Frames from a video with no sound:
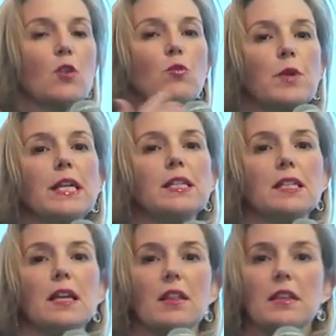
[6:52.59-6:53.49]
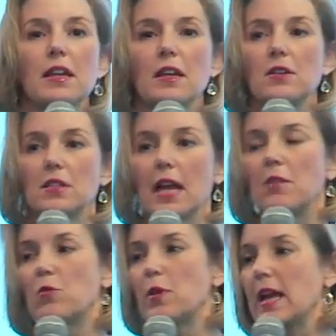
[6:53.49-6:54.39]
re-see things
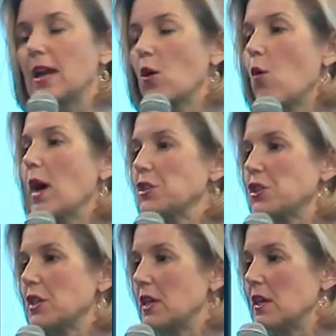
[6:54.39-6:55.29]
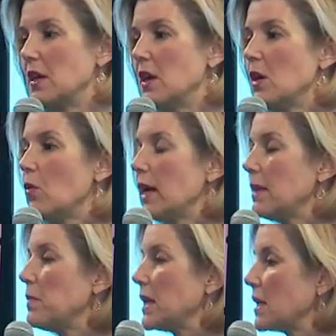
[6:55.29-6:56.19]
and question what
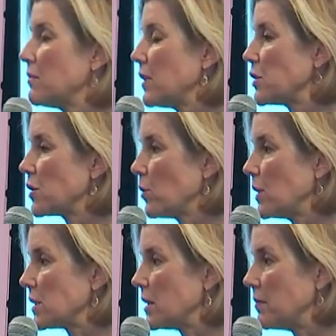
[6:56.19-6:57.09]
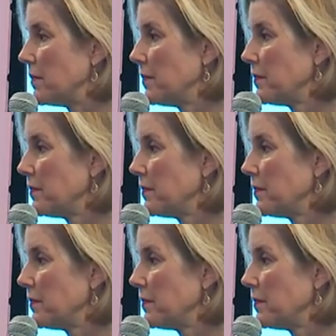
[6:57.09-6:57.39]
had been conventional wisdom.